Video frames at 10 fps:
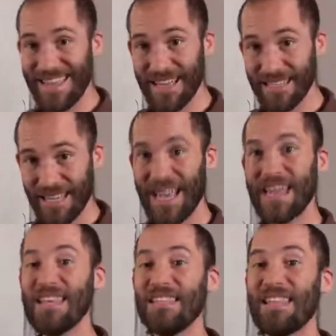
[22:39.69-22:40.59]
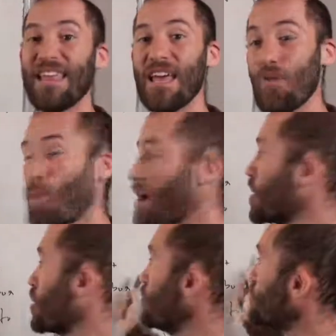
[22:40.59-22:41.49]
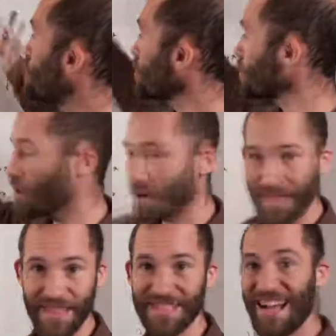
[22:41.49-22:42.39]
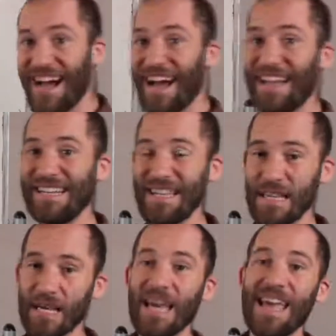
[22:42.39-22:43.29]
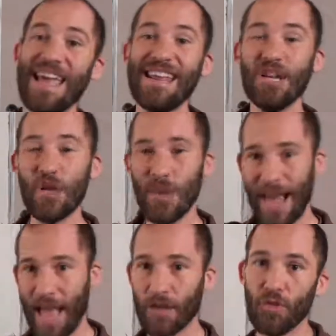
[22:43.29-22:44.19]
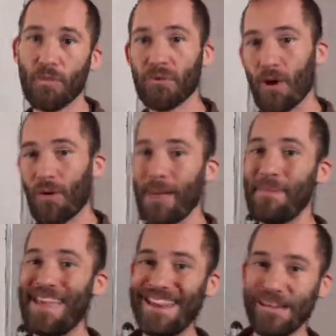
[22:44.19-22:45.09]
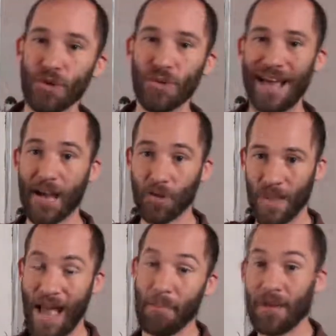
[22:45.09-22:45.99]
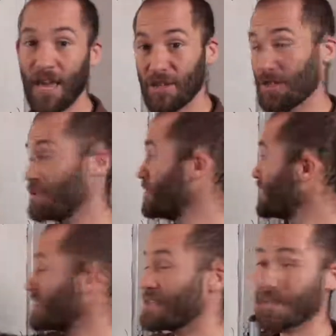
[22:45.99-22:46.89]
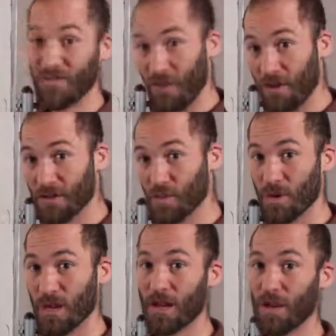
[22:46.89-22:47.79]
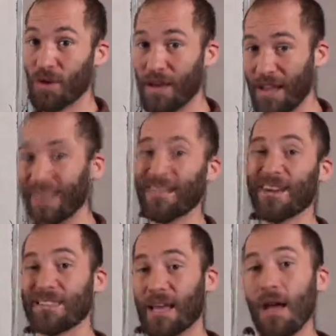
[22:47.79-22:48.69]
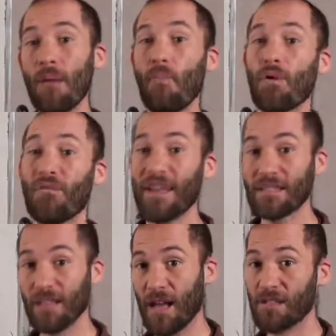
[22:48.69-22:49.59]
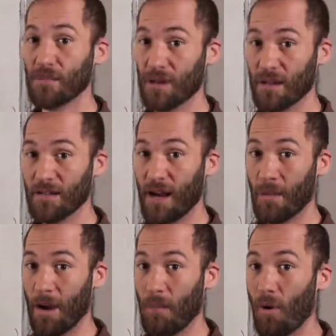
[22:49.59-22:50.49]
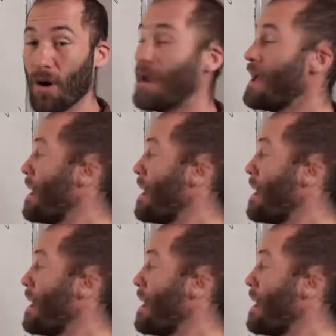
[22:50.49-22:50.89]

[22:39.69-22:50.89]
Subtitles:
this is then where you turn this idea into an actual program, into an actual application. So this is as far as we're going to go today. Like I say, more advanced classes we're going to talk about more.